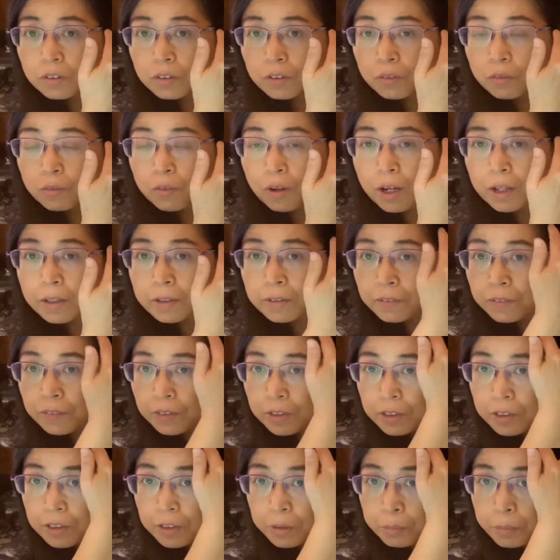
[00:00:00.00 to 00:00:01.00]
1
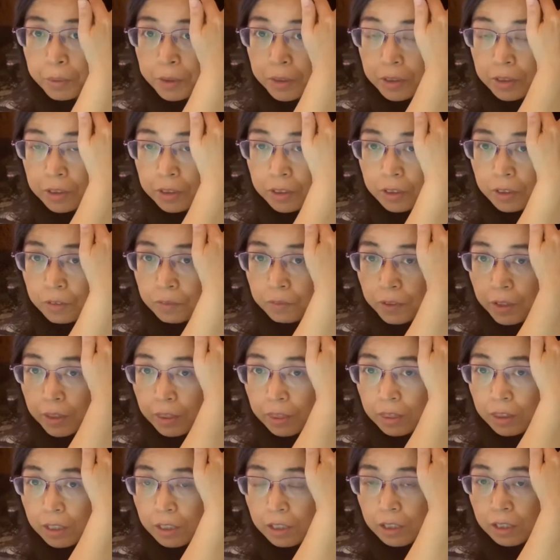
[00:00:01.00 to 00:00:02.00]
centimeter
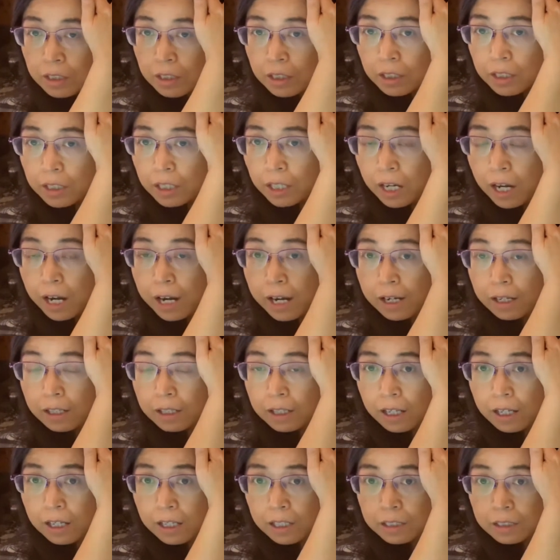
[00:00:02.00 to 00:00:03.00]
within the
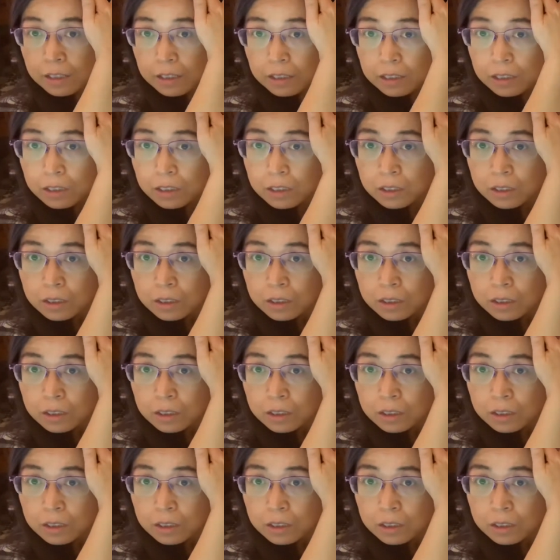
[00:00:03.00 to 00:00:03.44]
hairline,